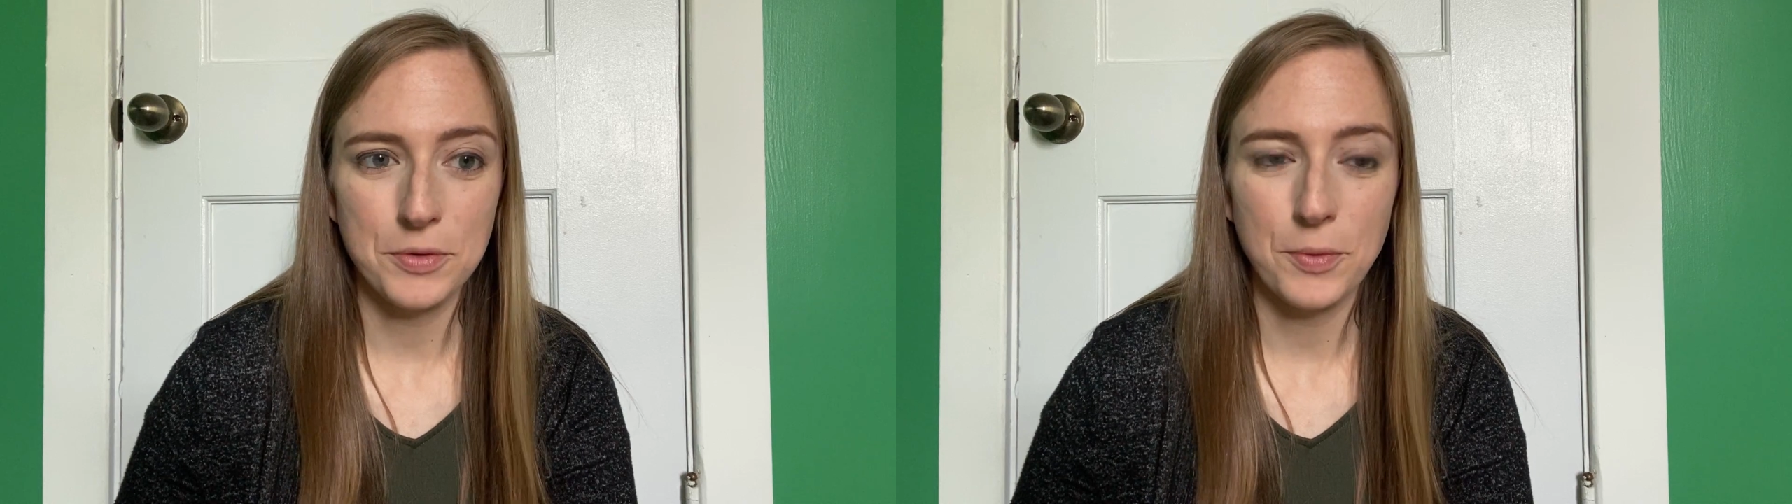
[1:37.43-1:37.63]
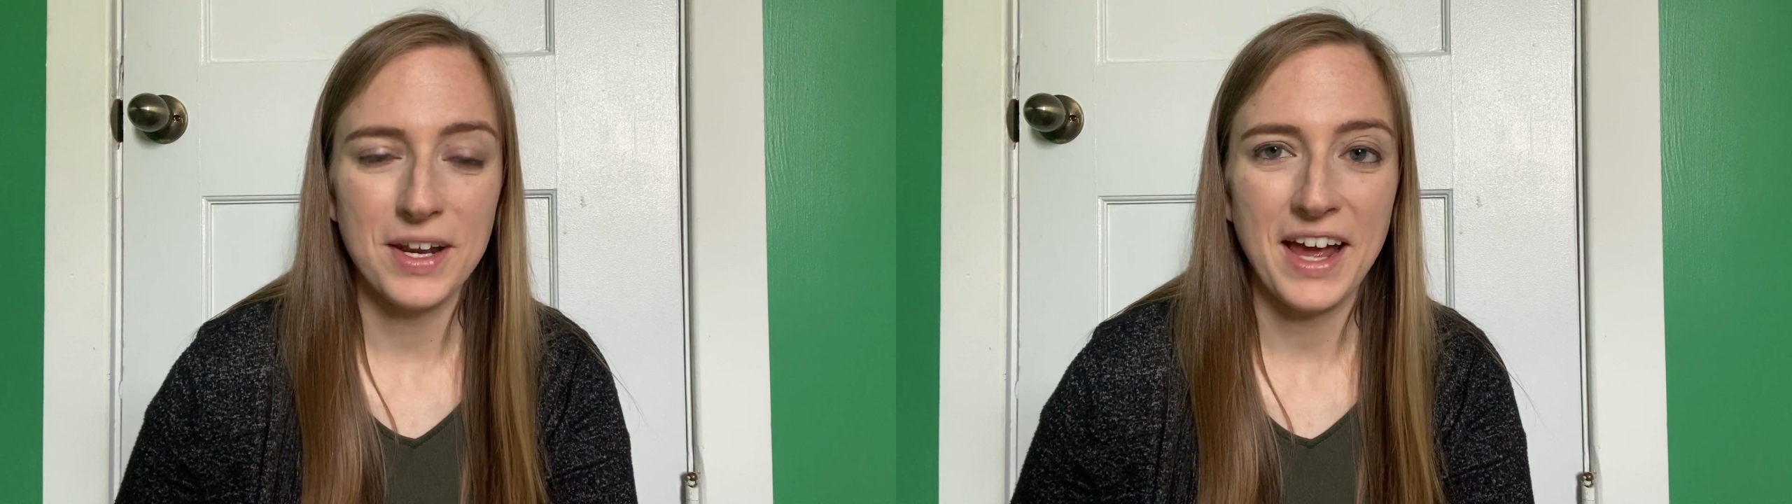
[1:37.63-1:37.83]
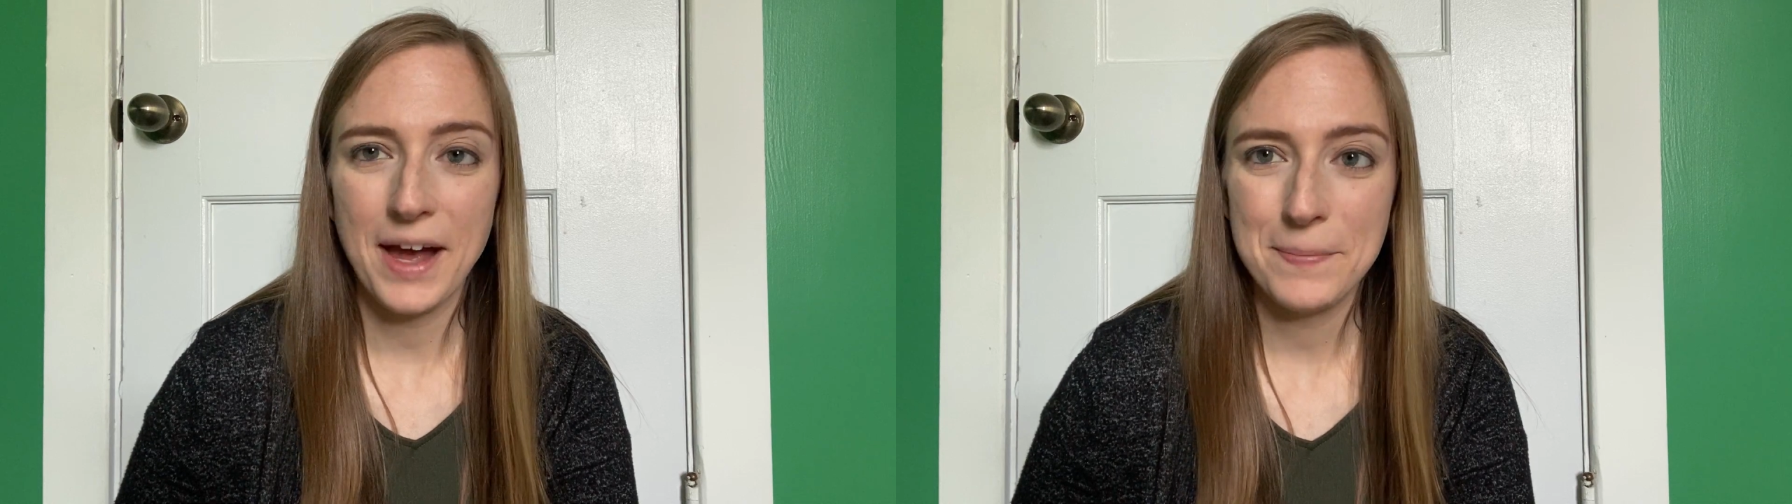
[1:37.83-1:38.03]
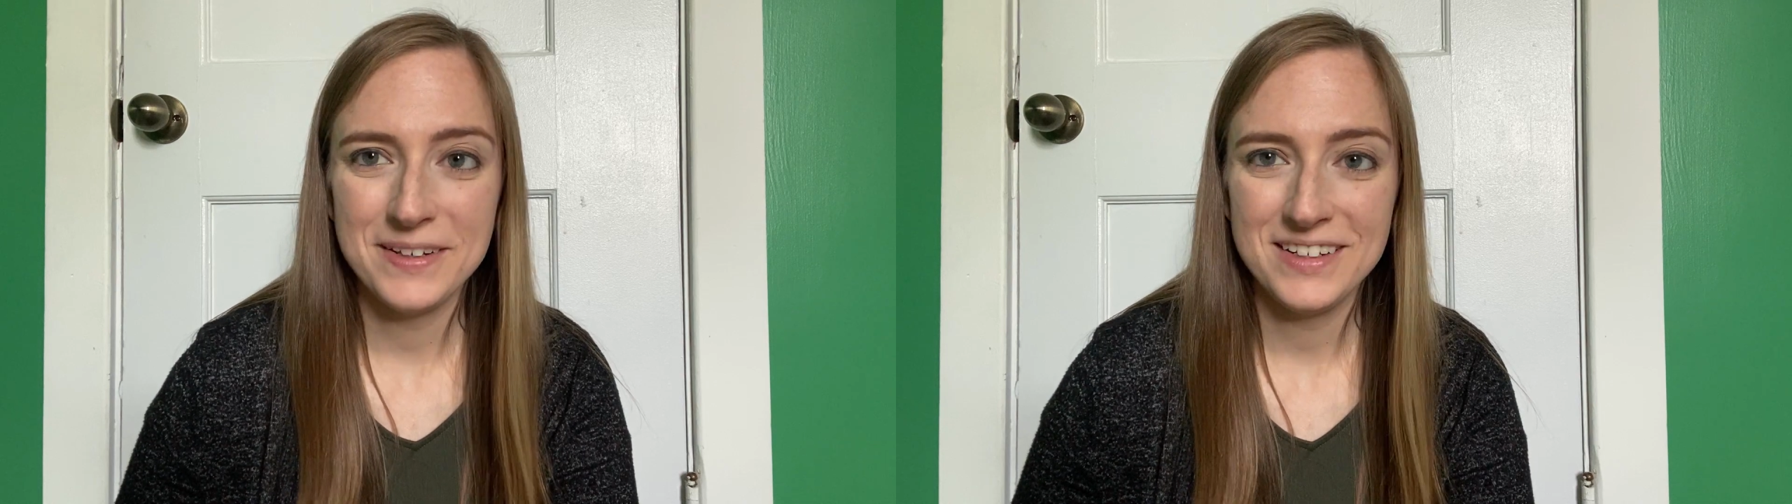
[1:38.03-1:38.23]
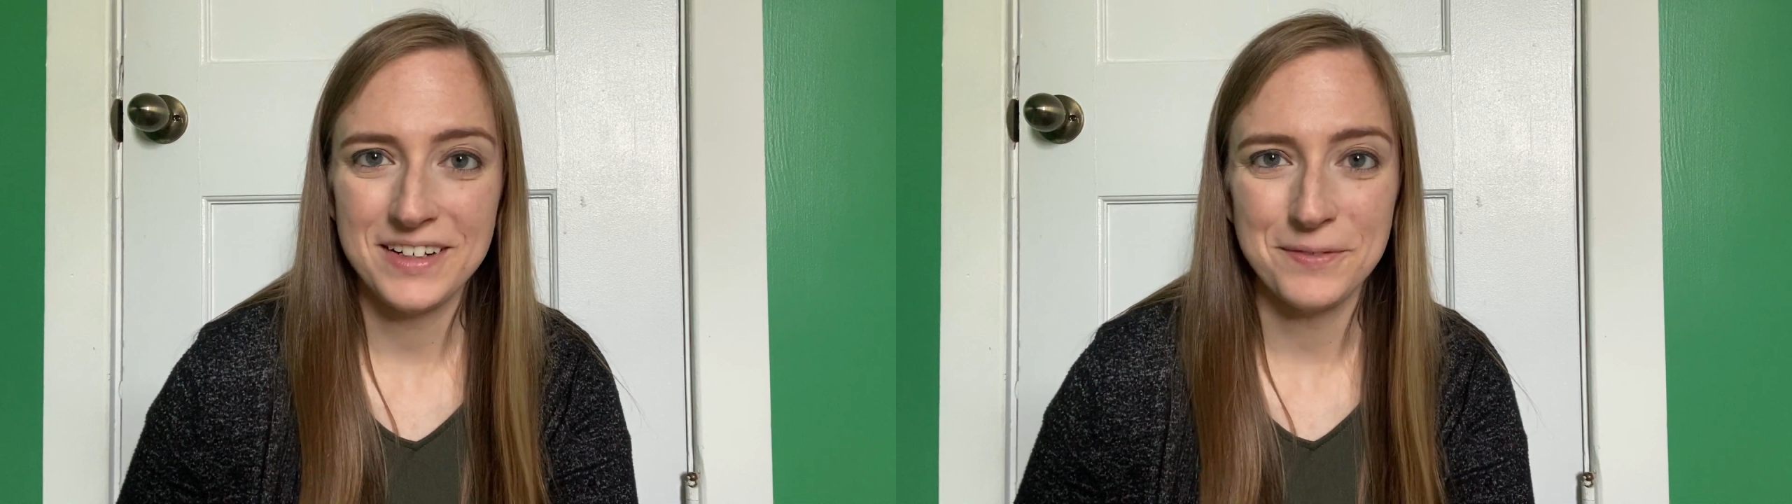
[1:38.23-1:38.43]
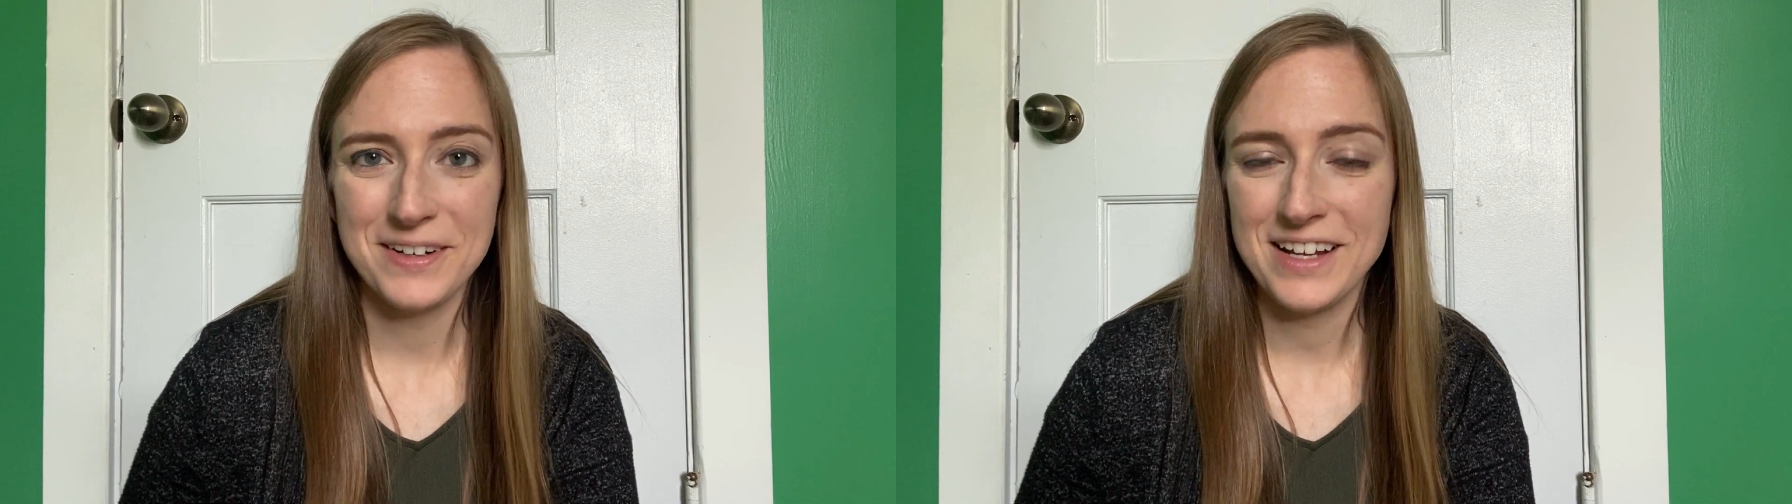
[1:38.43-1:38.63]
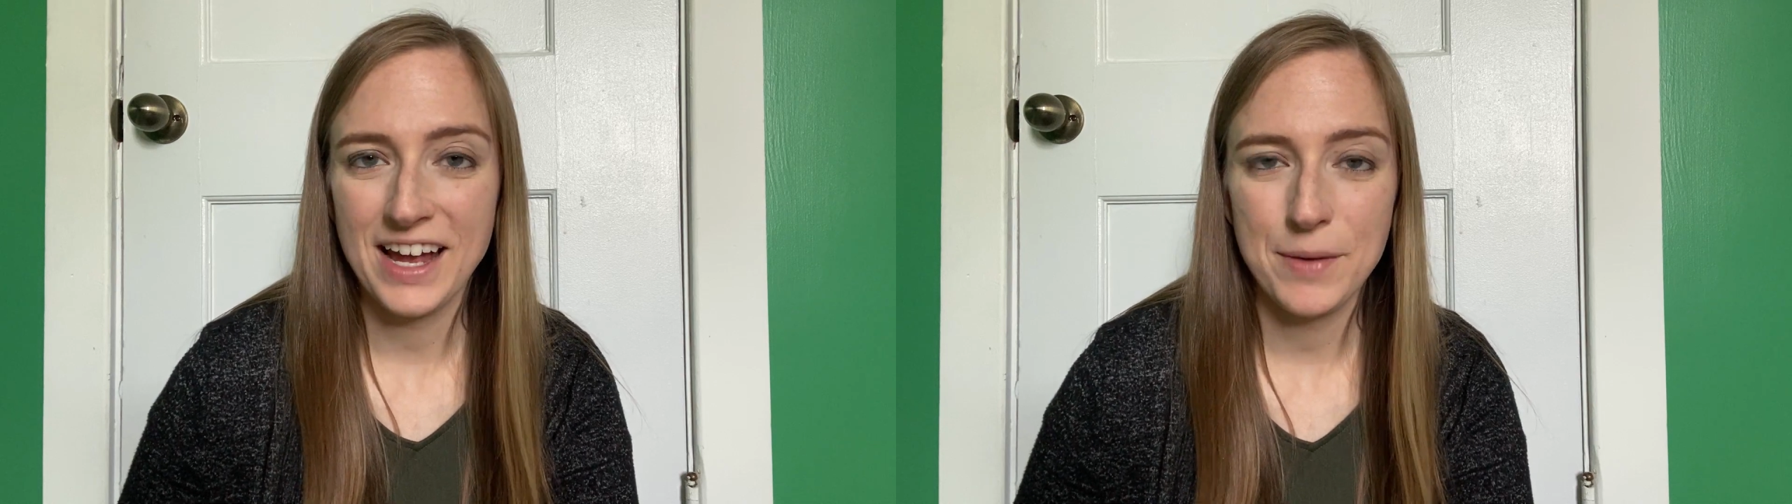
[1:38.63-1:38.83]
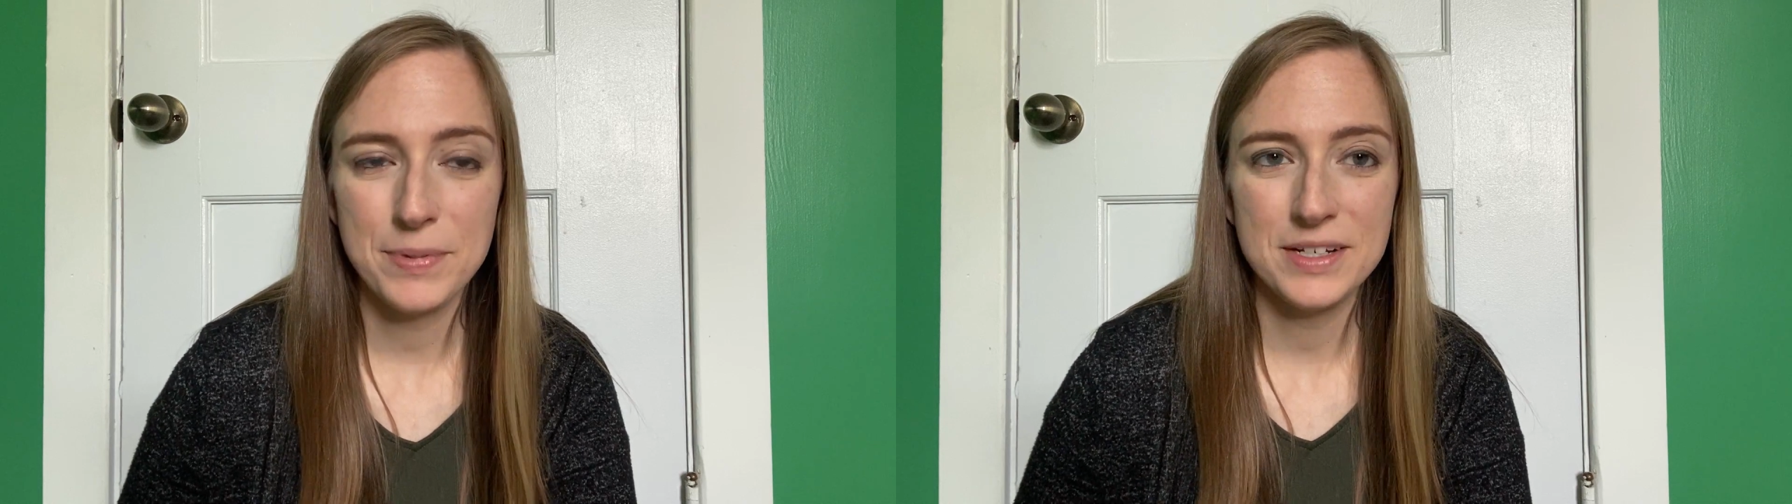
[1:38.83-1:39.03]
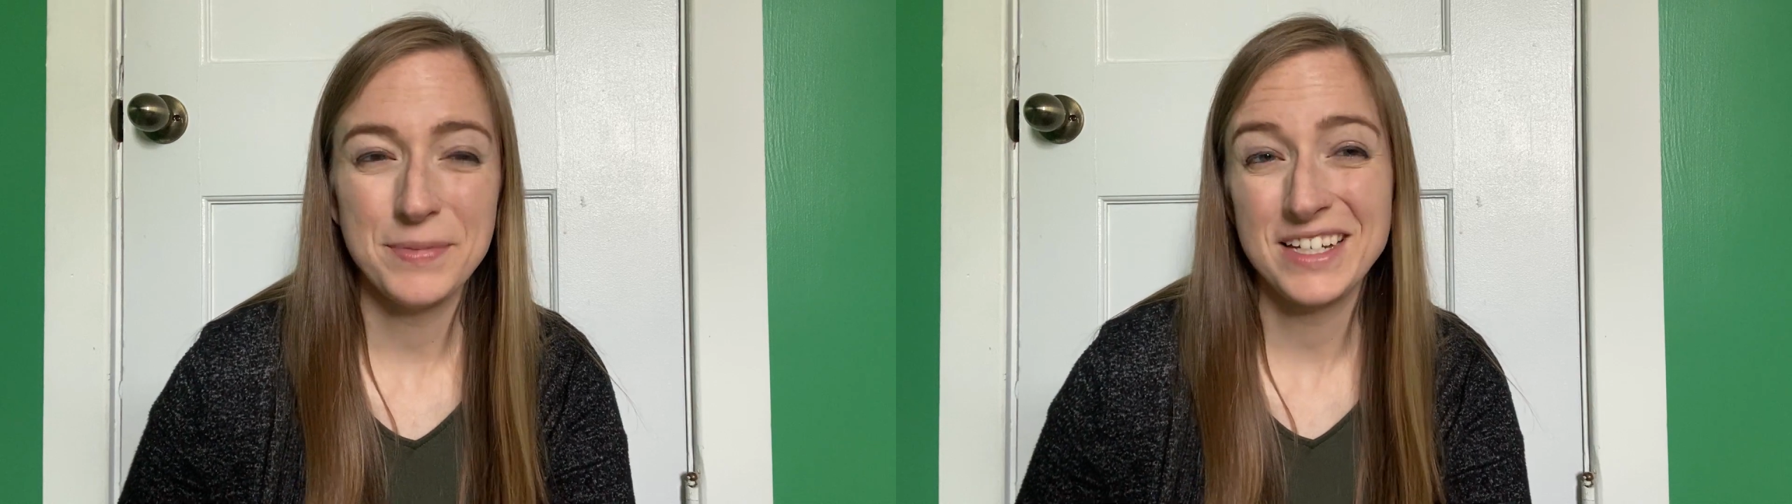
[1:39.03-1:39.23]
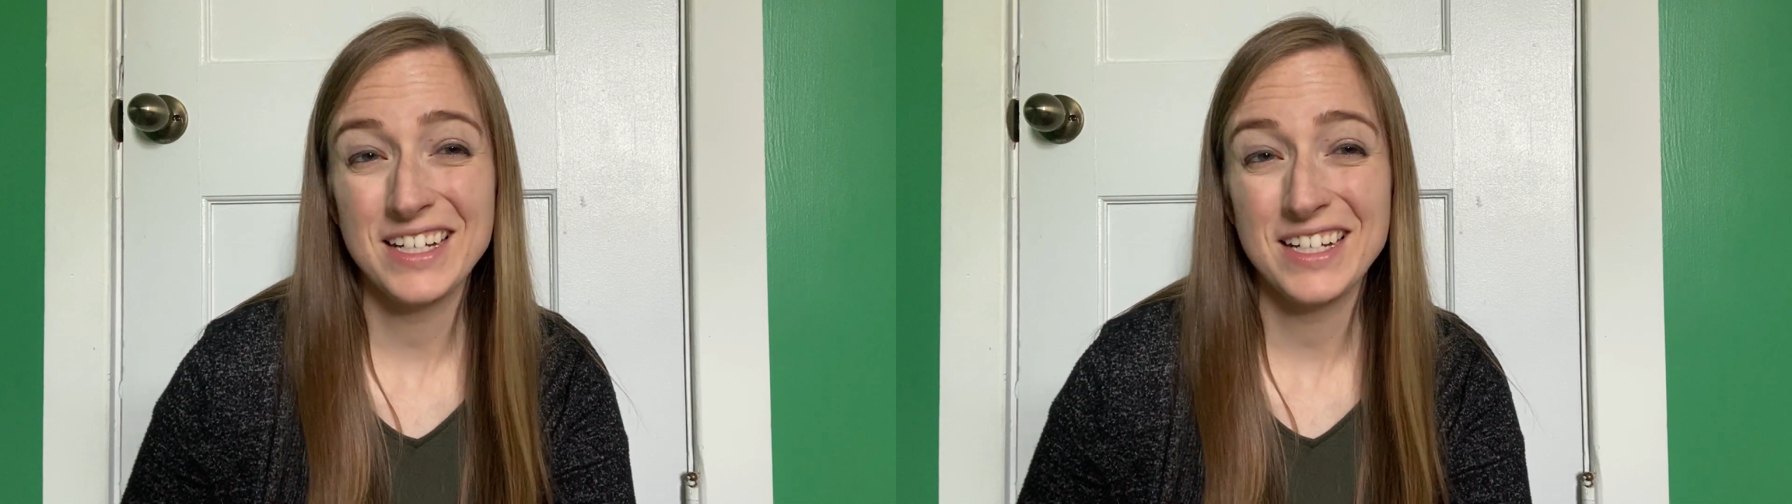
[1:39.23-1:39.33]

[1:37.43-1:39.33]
what happened and when it happened because